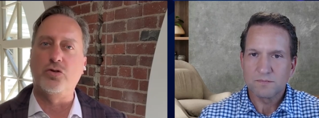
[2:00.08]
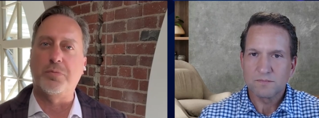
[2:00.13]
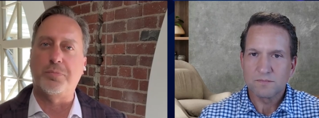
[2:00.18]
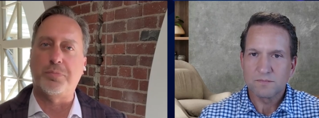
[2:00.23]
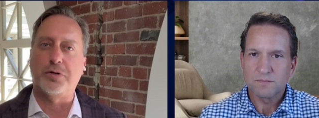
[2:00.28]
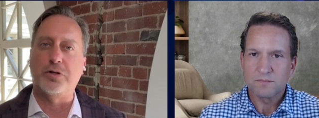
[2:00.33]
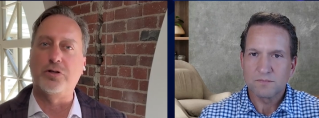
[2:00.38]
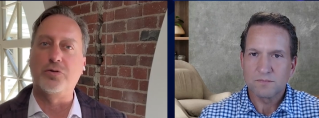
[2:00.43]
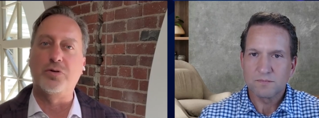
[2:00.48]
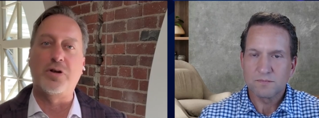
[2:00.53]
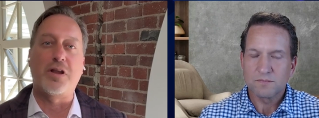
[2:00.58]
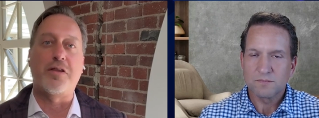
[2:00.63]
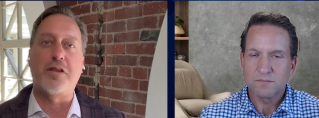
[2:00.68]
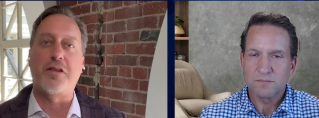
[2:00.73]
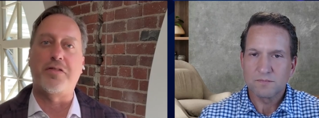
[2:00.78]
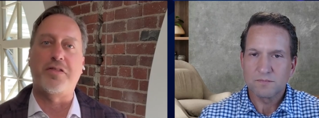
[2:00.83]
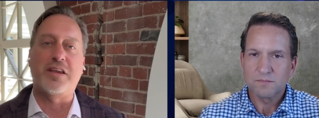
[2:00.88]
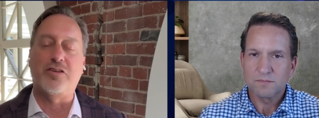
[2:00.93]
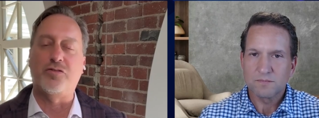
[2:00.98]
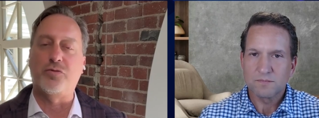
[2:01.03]
Speaker 1: that pollute and the
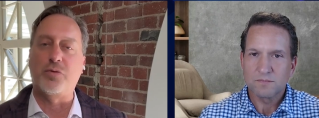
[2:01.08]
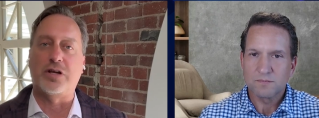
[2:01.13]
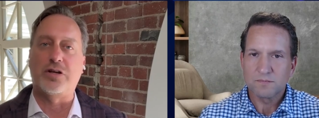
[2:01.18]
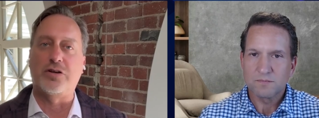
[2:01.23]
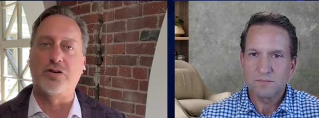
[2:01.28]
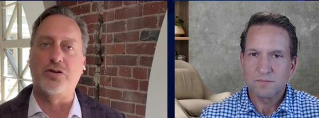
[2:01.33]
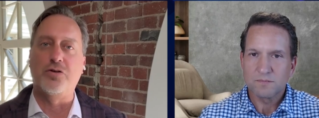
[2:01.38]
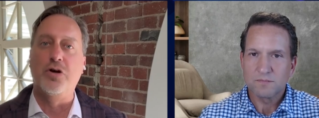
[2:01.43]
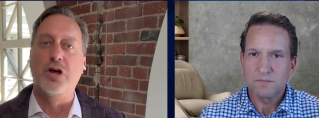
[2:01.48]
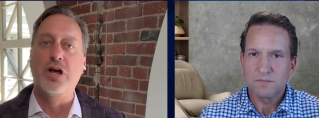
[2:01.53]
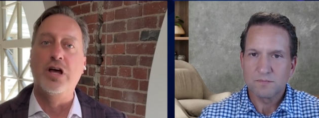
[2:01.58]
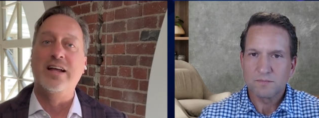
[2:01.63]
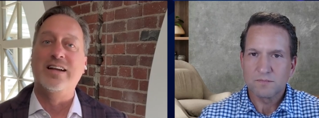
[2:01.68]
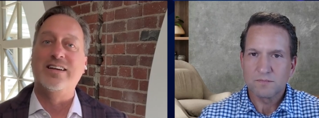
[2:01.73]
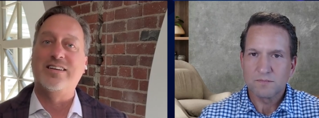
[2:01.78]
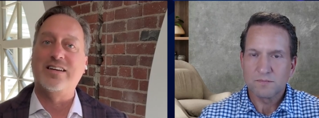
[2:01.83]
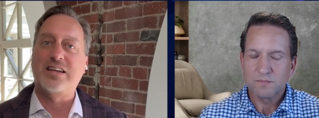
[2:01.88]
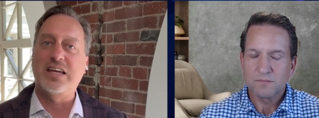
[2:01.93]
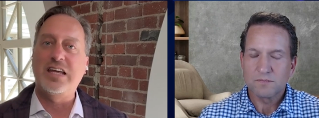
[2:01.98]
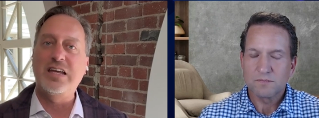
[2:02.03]
things we can do
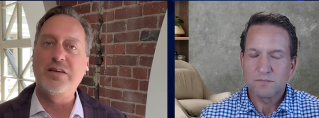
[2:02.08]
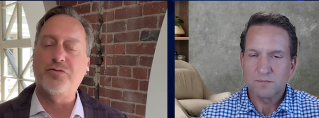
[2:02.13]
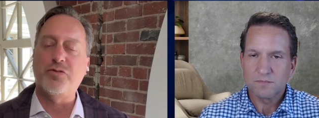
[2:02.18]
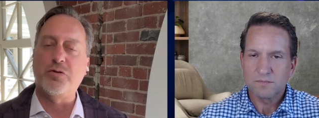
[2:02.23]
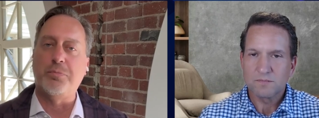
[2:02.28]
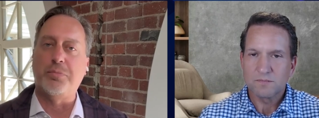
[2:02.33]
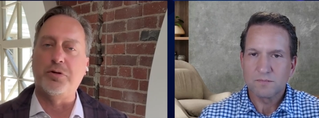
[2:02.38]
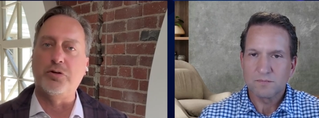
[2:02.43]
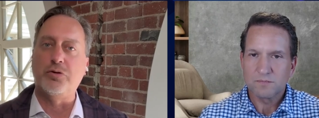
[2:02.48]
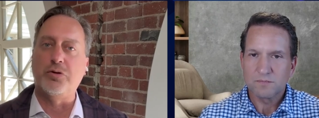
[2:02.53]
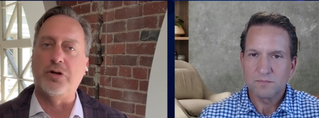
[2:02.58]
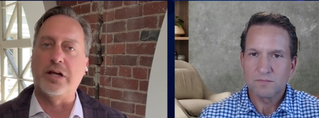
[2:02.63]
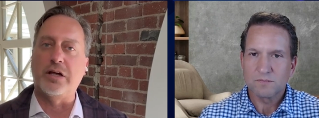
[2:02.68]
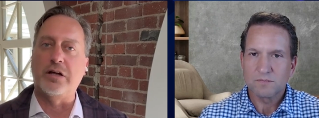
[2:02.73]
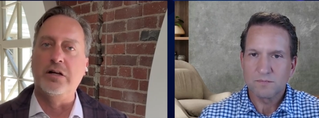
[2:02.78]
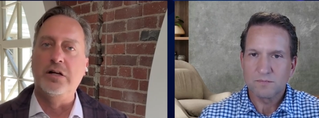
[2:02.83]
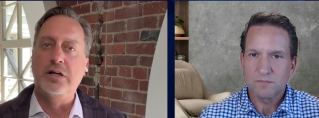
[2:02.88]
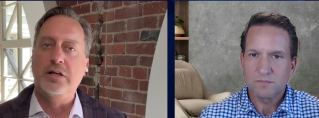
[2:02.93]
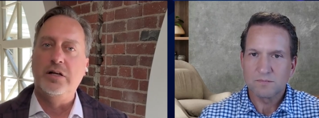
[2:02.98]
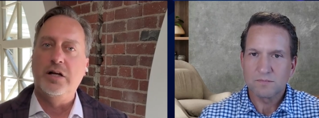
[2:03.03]
to keep from polluting
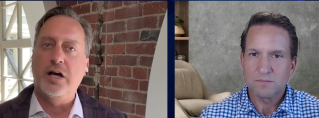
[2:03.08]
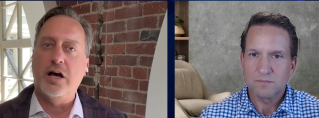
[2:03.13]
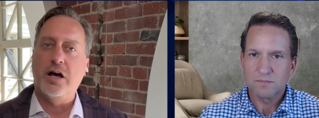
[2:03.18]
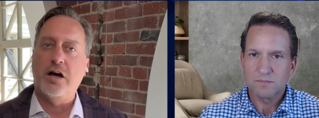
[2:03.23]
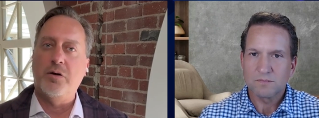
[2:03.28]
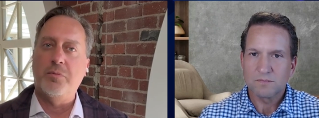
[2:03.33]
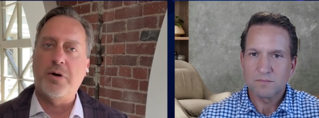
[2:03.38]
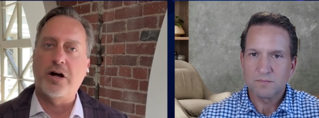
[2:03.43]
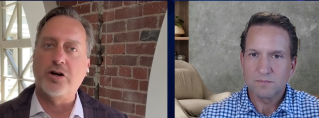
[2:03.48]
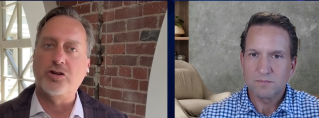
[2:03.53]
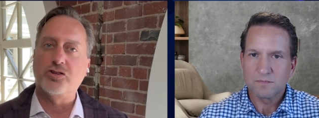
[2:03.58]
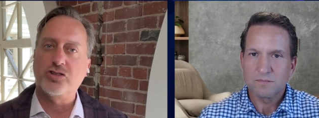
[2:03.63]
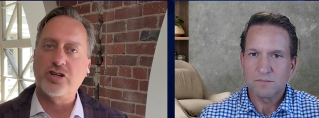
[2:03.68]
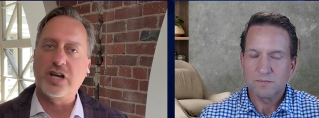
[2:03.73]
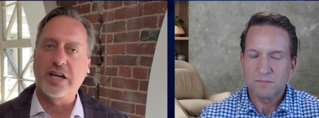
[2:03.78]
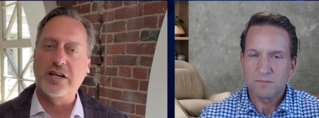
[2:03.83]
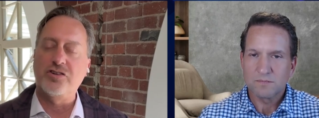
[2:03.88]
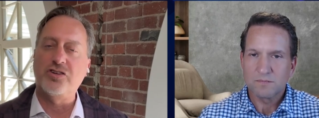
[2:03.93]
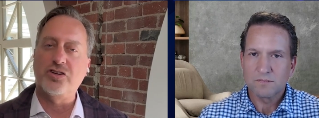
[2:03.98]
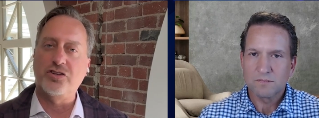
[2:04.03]
um, are
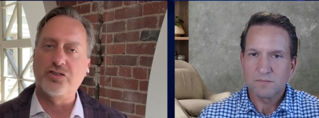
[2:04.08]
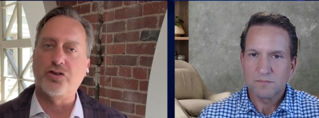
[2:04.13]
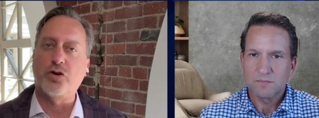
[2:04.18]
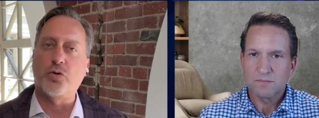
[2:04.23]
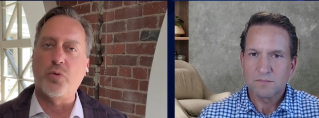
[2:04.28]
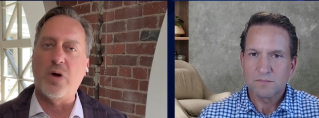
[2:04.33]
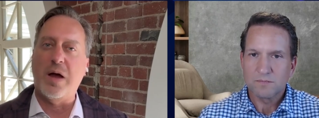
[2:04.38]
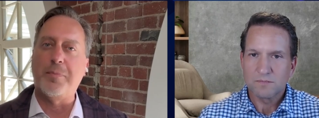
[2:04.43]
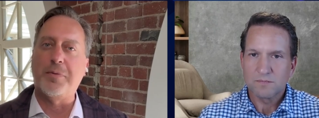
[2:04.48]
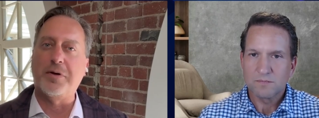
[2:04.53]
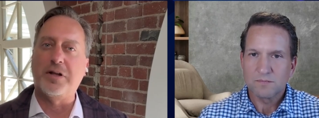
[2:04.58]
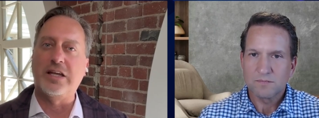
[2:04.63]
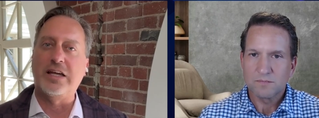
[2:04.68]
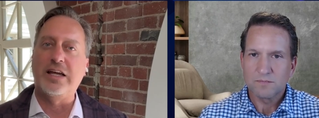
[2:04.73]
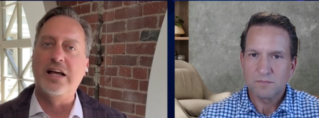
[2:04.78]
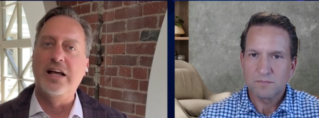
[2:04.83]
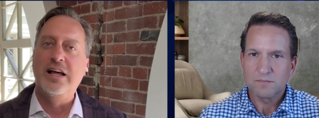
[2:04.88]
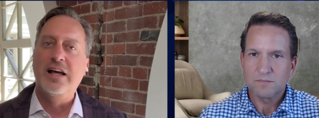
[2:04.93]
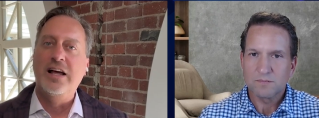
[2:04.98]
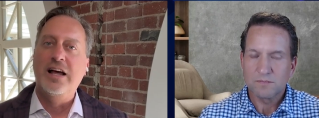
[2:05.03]
changing so
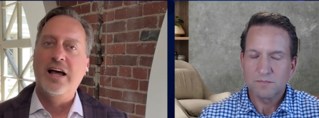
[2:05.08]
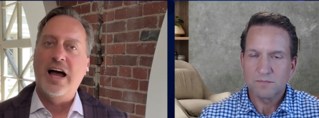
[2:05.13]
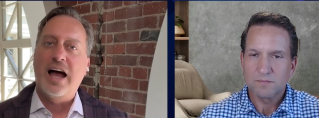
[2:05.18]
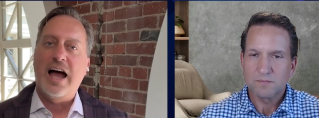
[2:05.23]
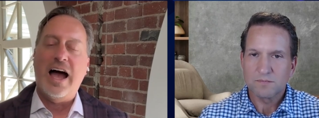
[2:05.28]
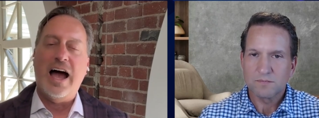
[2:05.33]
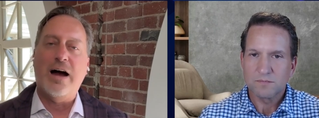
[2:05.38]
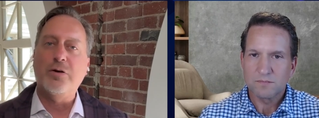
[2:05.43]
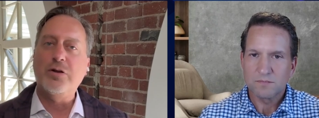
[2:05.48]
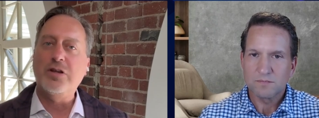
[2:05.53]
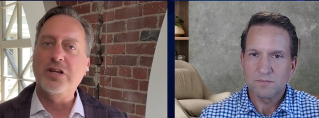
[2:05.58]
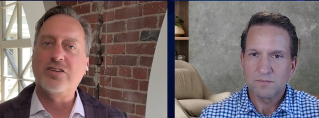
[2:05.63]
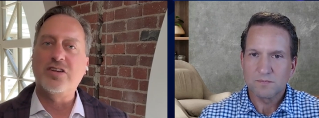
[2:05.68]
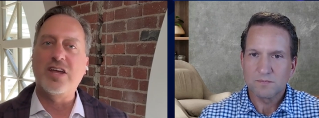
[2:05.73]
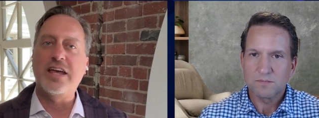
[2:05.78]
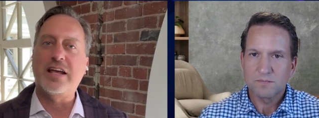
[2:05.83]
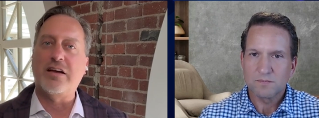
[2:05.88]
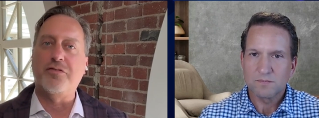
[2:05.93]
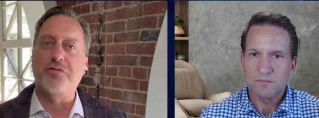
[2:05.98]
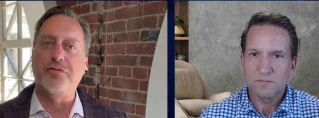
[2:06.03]
rapidly. How do you
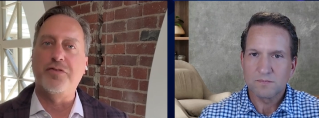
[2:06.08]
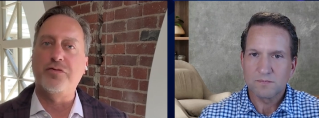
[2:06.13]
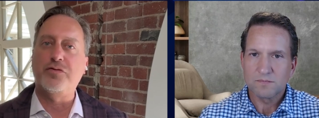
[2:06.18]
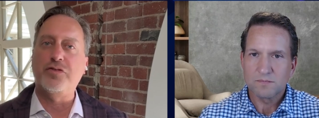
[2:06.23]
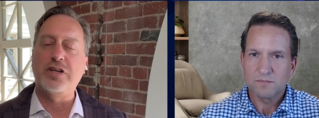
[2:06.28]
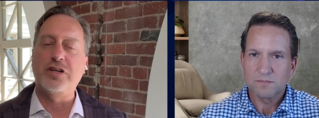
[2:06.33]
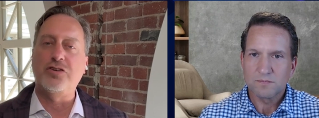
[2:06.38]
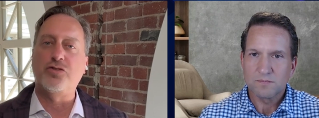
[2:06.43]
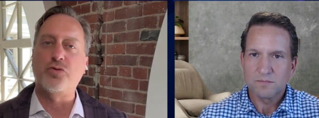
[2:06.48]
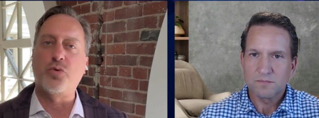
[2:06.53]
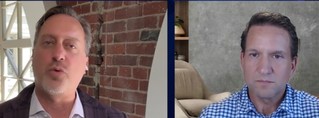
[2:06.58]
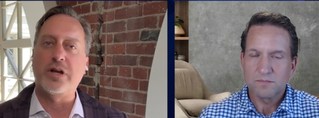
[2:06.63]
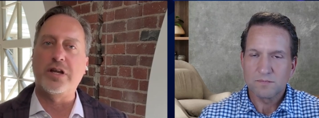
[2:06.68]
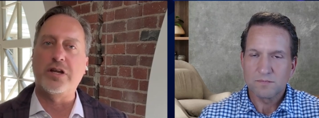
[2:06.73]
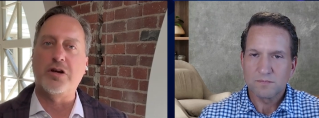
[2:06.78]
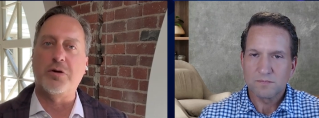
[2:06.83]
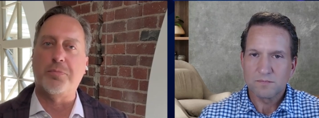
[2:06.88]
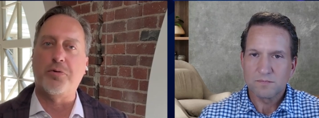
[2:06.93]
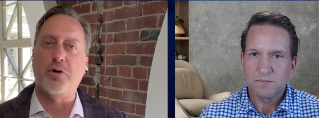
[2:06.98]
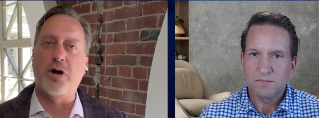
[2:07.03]
take a 15, 20
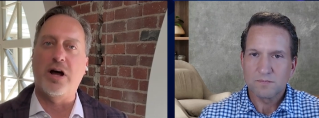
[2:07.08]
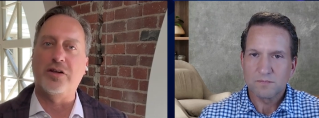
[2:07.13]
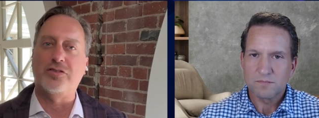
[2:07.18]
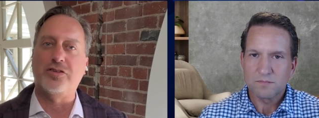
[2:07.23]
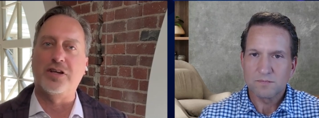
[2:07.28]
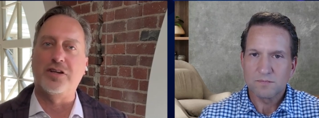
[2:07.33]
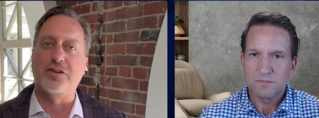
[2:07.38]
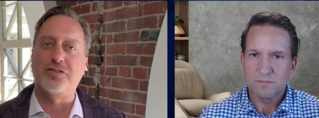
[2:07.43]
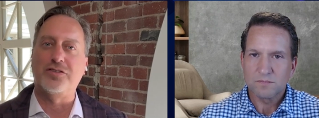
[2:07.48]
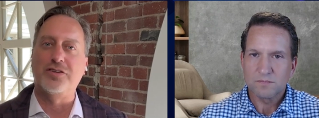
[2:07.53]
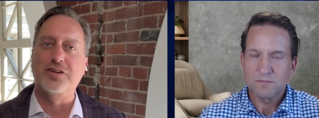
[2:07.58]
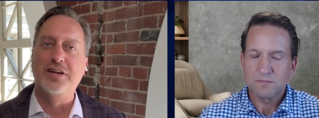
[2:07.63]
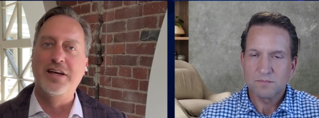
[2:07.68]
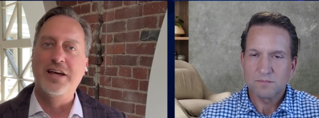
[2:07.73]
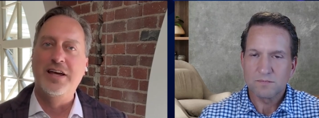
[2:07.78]
year process